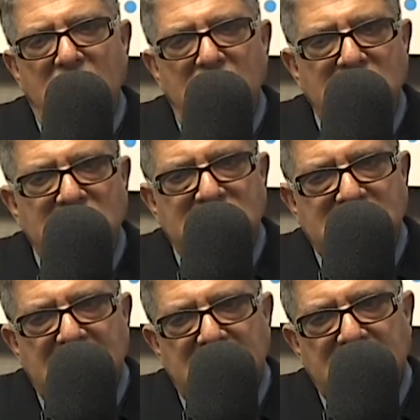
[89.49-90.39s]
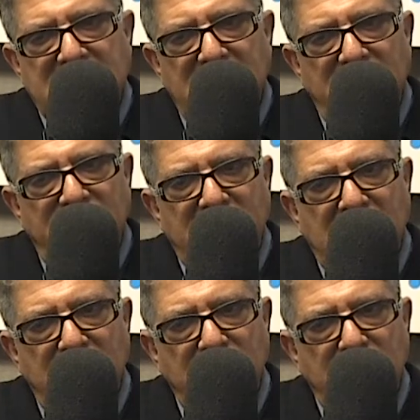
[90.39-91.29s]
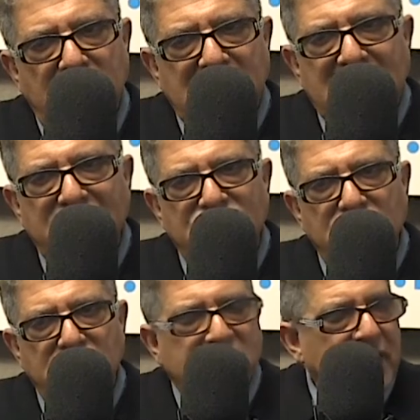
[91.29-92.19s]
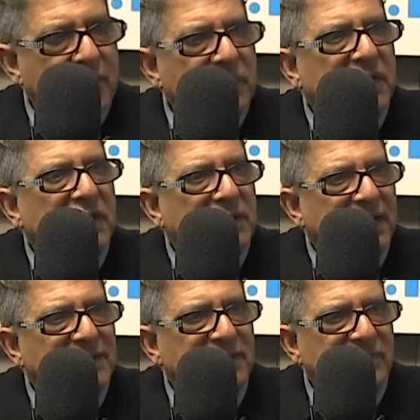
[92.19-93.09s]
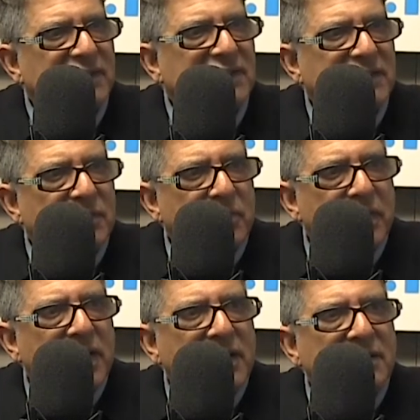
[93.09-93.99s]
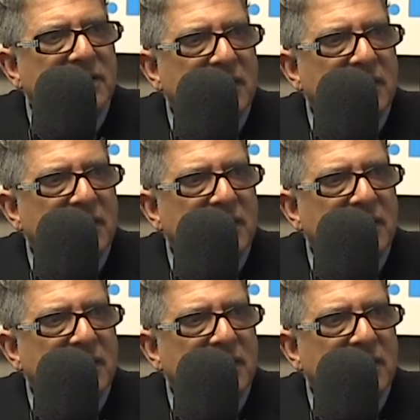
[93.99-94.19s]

understanding of how electrochemical activity in the brain